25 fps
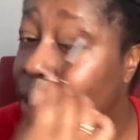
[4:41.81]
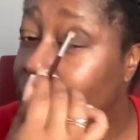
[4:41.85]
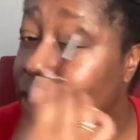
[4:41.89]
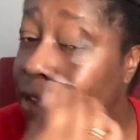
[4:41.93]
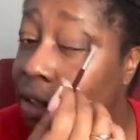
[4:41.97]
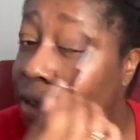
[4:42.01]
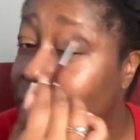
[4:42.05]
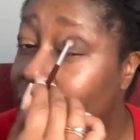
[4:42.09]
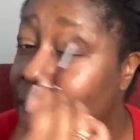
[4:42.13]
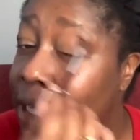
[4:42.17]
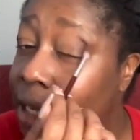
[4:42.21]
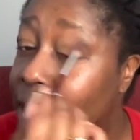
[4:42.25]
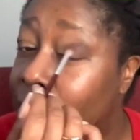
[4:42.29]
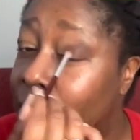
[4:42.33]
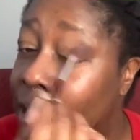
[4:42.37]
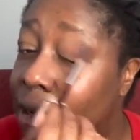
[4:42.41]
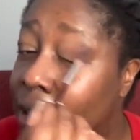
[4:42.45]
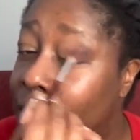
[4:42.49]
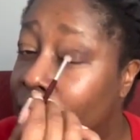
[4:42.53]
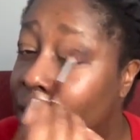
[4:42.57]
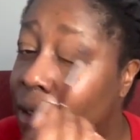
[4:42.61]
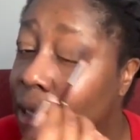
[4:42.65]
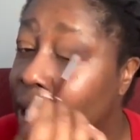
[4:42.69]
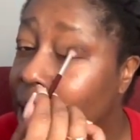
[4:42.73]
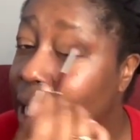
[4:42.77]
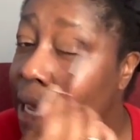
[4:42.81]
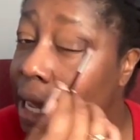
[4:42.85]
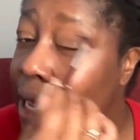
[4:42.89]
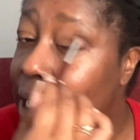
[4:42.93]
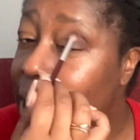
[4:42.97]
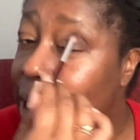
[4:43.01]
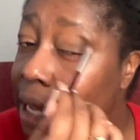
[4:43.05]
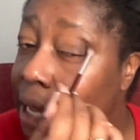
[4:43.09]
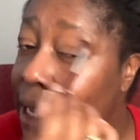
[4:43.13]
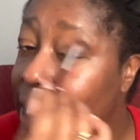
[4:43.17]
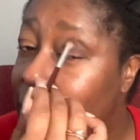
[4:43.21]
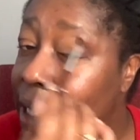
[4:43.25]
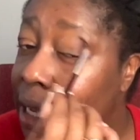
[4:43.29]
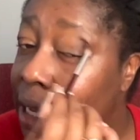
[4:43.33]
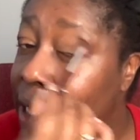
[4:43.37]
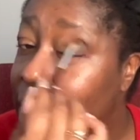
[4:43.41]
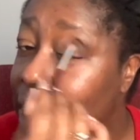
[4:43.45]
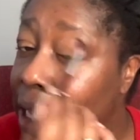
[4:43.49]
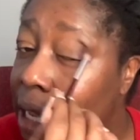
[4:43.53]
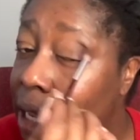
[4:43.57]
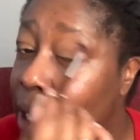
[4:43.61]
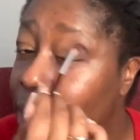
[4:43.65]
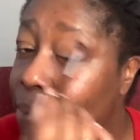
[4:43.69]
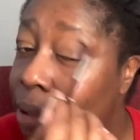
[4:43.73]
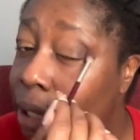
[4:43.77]
So he called a,
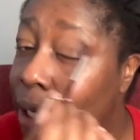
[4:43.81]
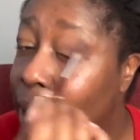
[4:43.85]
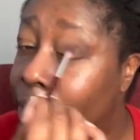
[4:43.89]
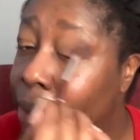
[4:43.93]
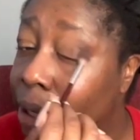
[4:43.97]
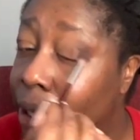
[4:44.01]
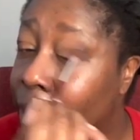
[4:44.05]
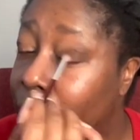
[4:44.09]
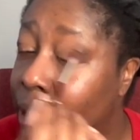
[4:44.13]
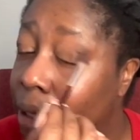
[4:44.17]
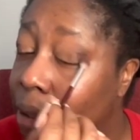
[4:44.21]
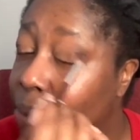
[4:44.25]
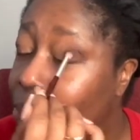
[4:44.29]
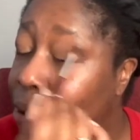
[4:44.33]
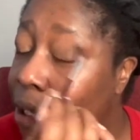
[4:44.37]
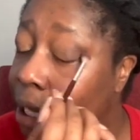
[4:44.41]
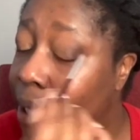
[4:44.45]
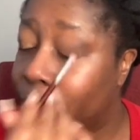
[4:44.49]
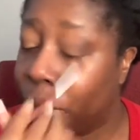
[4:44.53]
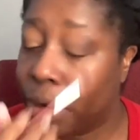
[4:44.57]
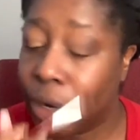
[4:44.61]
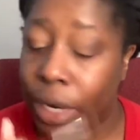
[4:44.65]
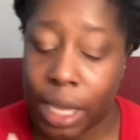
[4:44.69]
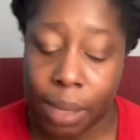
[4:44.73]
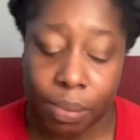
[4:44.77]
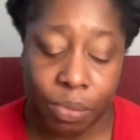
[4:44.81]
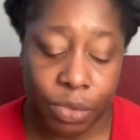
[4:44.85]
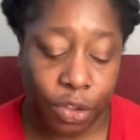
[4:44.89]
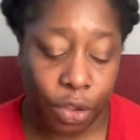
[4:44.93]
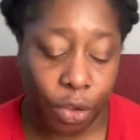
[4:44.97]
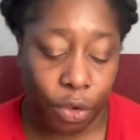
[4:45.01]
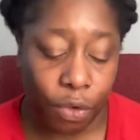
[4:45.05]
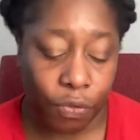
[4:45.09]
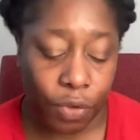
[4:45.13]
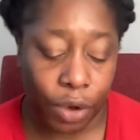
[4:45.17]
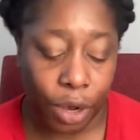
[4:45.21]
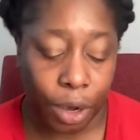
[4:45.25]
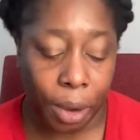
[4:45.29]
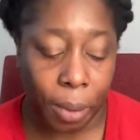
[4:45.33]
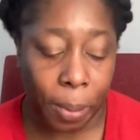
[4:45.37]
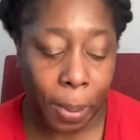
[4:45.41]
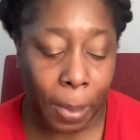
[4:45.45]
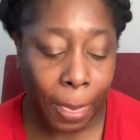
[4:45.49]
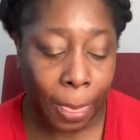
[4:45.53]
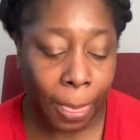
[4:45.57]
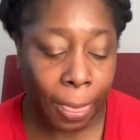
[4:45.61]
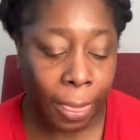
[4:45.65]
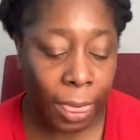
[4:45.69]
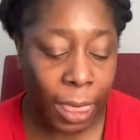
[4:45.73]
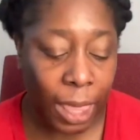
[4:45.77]
a plumber. Plumber comes over,
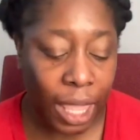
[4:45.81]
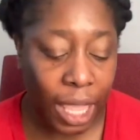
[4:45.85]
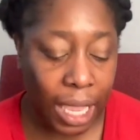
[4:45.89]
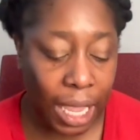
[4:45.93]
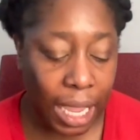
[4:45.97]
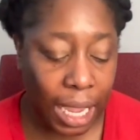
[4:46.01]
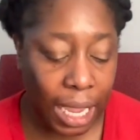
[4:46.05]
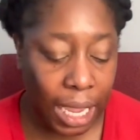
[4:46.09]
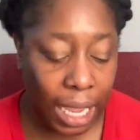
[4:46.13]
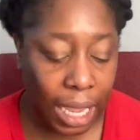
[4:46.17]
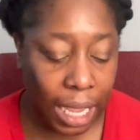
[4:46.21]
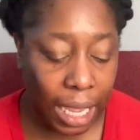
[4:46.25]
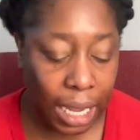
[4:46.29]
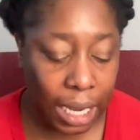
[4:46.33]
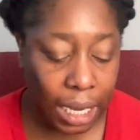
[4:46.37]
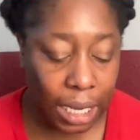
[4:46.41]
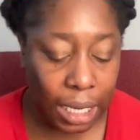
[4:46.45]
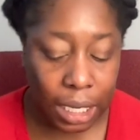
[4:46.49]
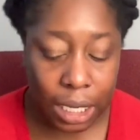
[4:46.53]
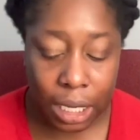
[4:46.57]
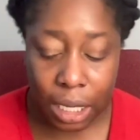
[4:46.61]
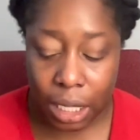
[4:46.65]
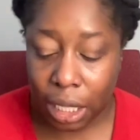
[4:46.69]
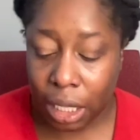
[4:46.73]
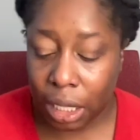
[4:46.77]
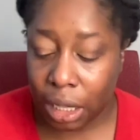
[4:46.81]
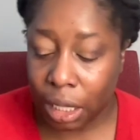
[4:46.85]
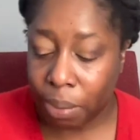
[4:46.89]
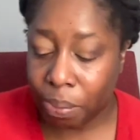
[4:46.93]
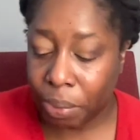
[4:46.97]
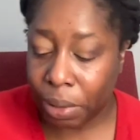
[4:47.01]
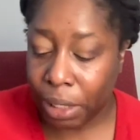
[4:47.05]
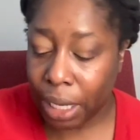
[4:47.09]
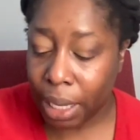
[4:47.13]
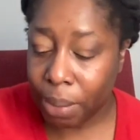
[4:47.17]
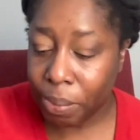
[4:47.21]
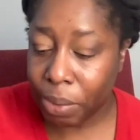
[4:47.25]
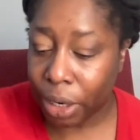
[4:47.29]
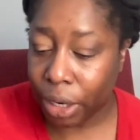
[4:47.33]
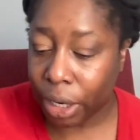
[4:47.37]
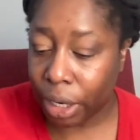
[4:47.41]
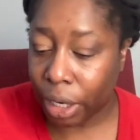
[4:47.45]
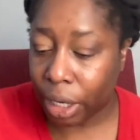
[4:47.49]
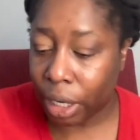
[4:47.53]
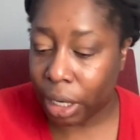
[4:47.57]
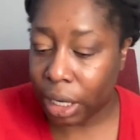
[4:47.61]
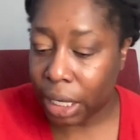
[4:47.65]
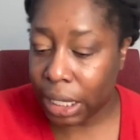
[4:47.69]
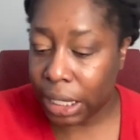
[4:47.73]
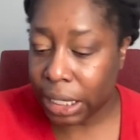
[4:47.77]
and the
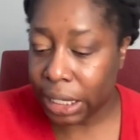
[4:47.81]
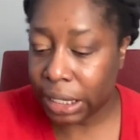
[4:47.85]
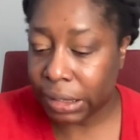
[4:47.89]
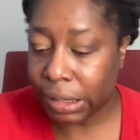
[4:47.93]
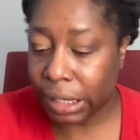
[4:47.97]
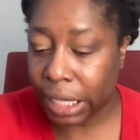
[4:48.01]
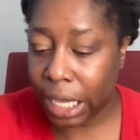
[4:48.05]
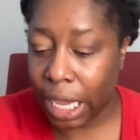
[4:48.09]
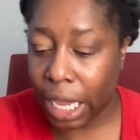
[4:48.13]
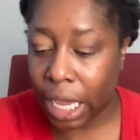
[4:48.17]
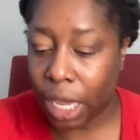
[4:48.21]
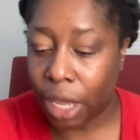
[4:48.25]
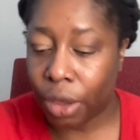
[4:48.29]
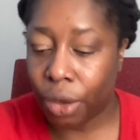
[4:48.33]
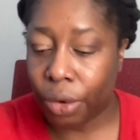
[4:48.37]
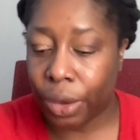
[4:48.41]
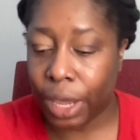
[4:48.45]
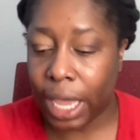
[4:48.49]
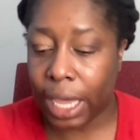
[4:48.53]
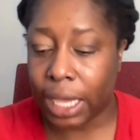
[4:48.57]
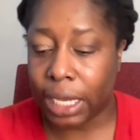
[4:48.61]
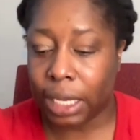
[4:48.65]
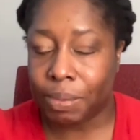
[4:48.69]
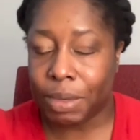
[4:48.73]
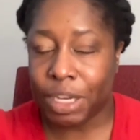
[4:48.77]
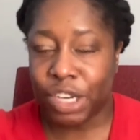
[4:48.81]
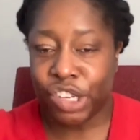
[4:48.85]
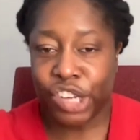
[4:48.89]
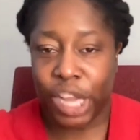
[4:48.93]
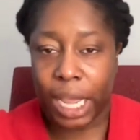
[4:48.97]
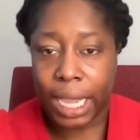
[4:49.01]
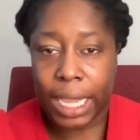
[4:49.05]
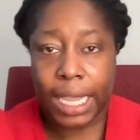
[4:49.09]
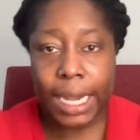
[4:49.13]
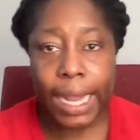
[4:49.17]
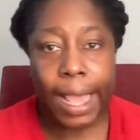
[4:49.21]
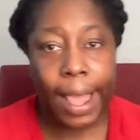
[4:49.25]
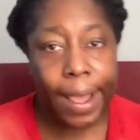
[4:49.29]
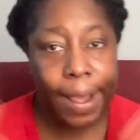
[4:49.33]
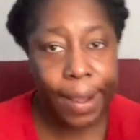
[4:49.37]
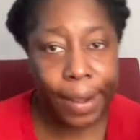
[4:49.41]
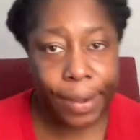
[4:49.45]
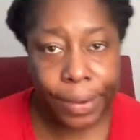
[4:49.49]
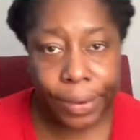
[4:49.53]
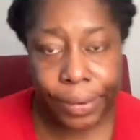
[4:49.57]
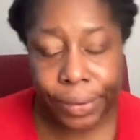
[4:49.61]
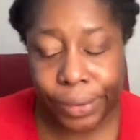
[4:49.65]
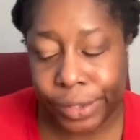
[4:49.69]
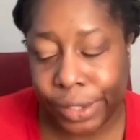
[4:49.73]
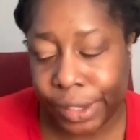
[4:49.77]
plumber is like, okay, let me check it
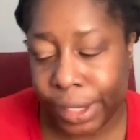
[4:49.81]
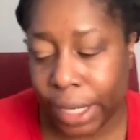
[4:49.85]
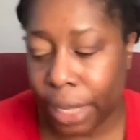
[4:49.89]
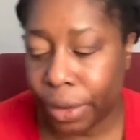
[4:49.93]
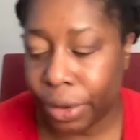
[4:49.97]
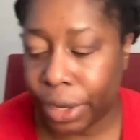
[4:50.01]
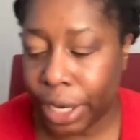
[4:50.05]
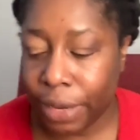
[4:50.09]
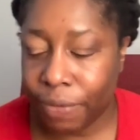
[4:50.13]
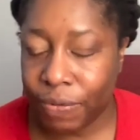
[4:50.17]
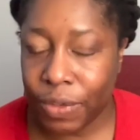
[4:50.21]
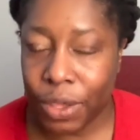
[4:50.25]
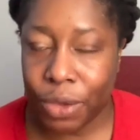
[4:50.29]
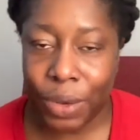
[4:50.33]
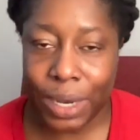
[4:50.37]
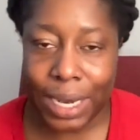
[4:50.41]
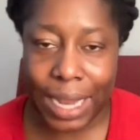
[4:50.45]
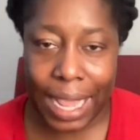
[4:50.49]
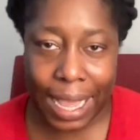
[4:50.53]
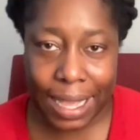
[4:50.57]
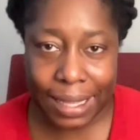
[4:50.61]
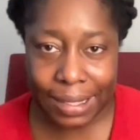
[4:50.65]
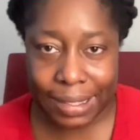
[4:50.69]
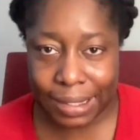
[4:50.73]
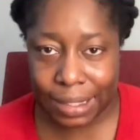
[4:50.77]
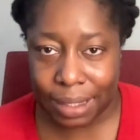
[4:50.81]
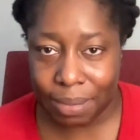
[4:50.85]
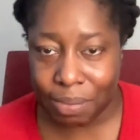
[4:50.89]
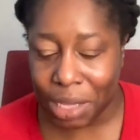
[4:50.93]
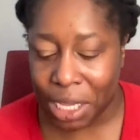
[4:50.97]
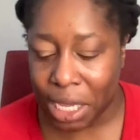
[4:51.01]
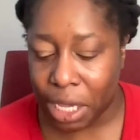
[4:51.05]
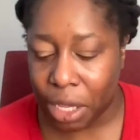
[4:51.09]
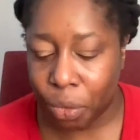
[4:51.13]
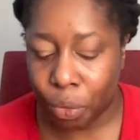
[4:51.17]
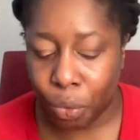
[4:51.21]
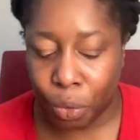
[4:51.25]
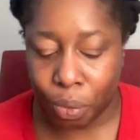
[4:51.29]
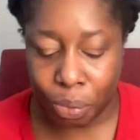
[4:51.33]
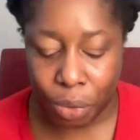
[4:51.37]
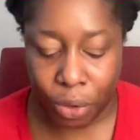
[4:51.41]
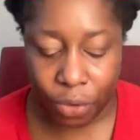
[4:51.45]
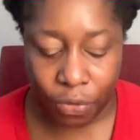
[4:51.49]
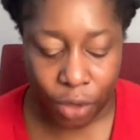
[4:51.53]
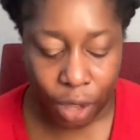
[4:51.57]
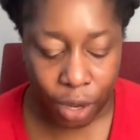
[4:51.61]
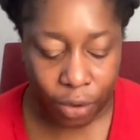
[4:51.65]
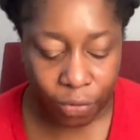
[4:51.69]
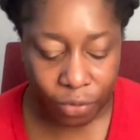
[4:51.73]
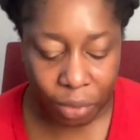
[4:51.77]
out. I'll give you an estimate. We'll
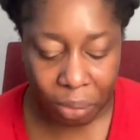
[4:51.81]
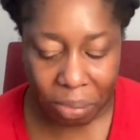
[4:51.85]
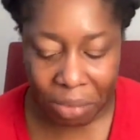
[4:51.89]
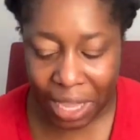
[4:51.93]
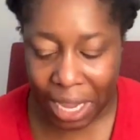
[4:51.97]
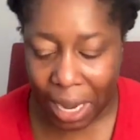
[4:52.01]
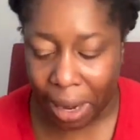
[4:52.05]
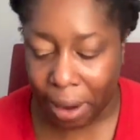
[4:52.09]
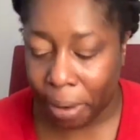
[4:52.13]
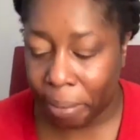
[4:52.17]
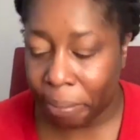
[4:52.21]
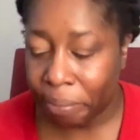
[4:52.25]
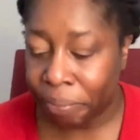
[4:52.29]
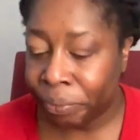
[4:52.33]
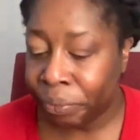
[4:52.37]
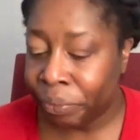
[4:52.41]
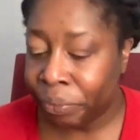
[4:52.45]
move on from there.